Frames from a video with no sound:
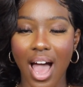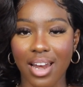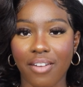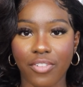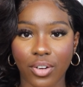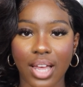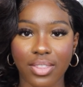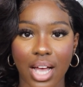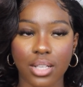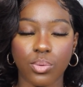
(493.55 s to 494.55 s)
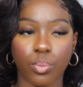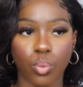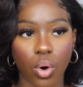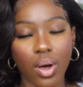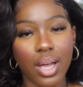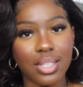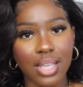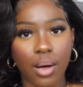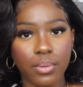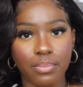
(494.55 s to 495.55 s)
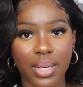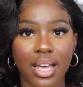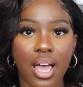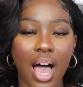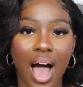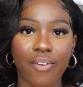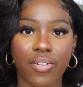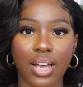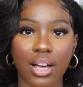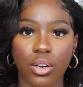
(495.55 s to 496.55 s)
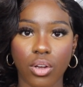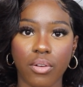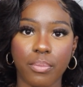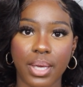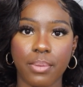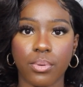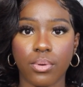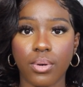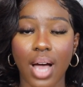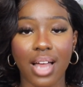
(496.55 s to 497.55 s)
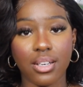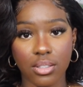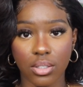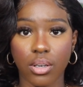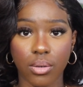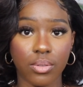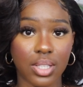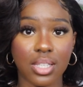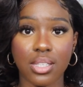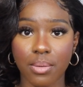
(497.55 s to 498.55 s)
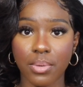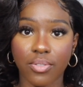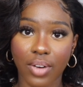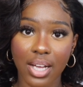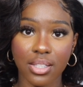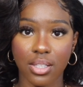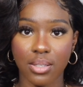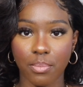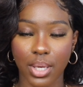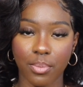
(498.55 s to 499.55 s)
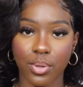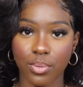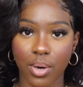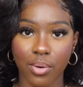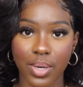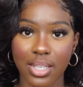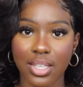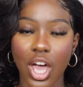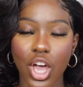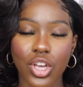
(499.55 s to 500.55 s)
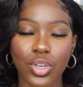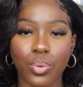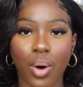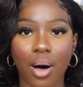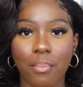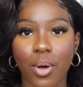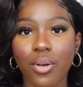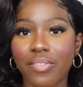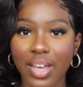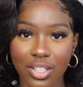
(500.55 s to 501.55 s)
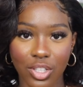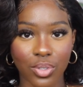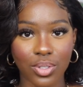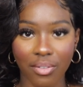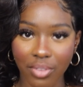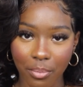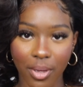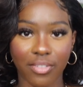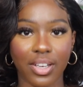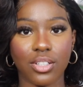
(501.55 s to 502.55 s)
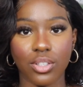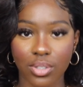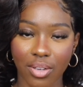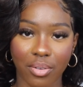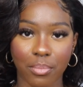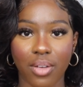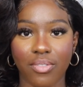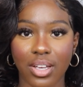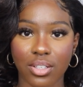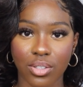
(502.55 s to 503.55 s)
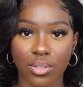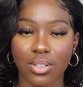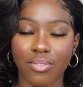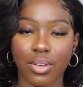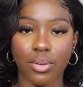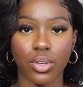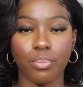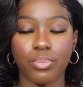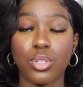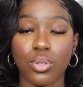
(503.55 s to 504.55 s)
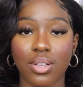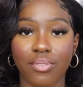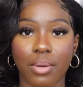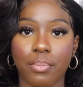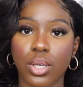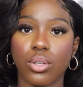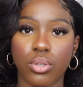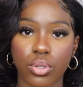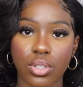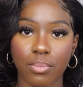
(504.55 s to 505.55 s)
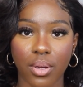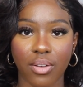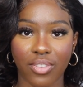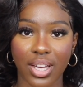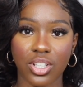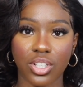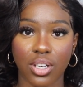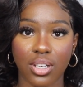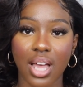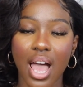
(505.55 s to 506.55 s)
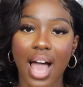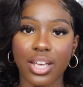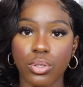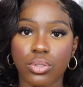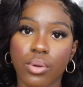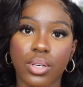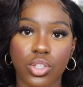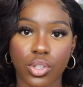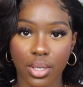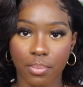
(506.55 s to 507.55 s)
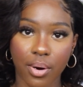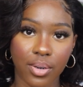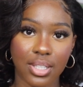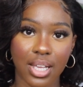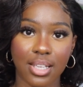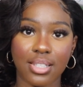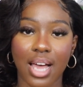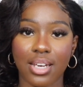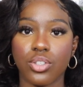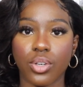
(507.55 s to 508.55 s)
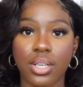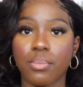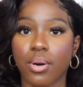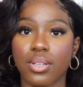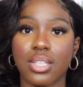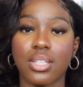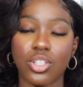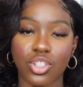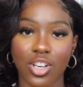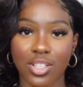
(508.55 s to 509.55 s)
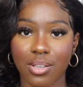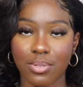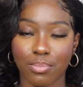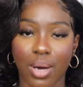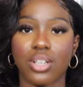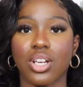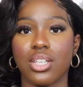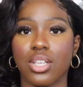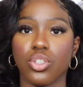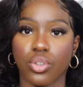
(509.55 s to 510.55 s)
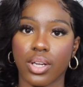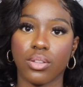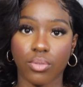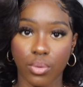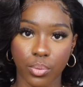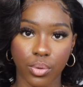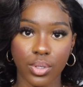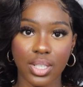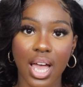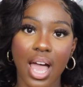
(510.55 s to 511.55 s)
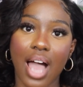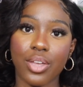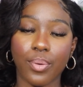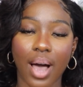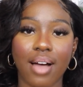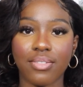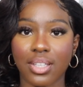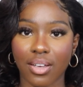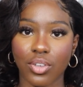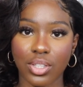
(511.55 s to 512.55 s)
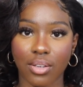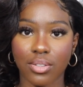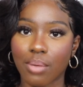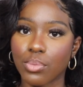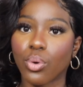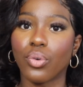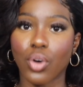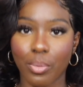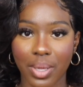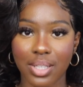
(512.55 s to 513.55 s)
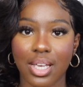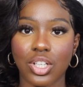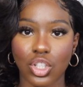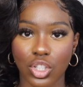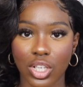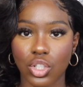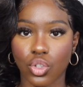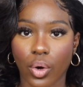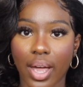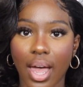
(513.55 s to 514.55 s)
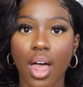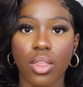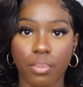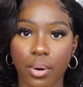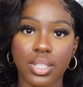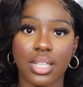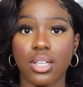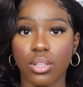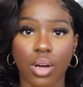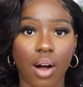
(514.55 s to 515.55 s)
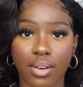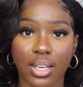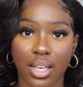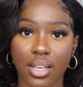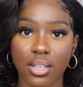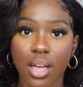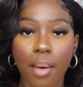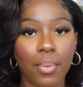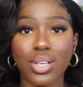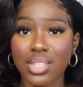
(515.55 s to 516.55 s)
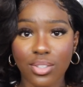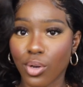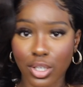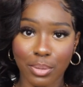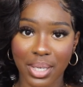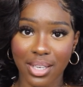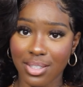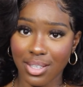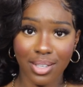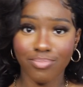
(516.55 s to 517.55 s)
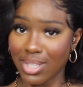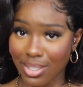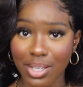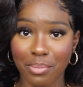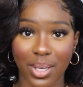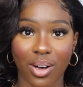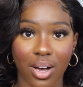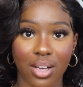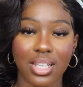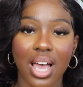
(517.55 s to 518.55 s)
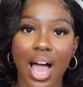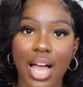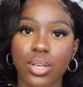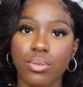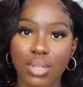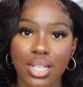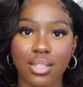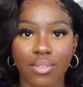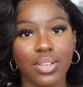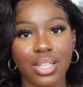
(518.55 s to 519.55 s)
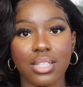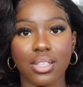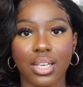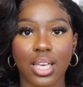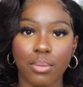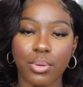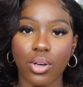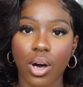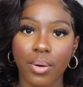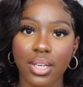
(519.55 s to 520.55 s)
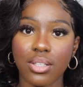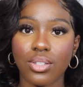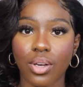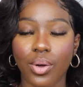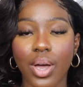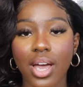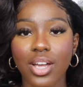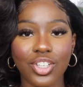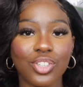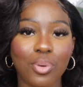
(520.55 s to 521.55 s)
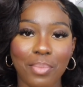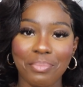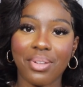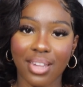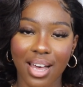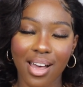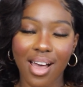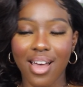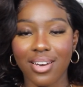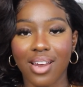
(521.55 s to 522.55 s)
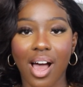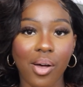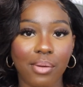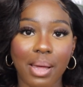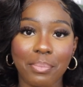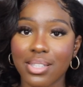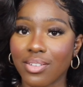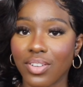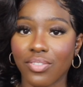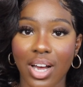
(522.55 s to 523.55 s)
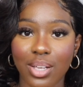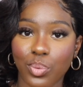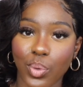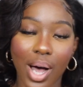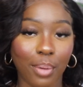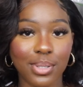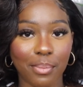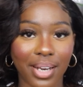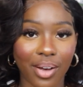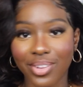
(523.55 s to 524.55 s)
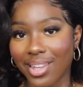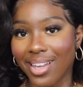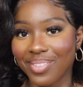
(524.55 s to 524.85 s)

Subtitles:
And I feel like that's what has helped me. I feel like a lot of people, and you know, this is some advice to some people as well, is you are motivated to do something, motivated to do something, motivated to do something, but you lose the motivation and you don't enjoy the process. And enjoying the process is just as much as enjoying the reward, and you have to give yourself some sort of compensation to enjoy the process that you're currently in, because it's not going to be easy, it's going to be hard, and you need something that's going to keep you going. So just remember that, and I hope that piece of advice will help someone out there.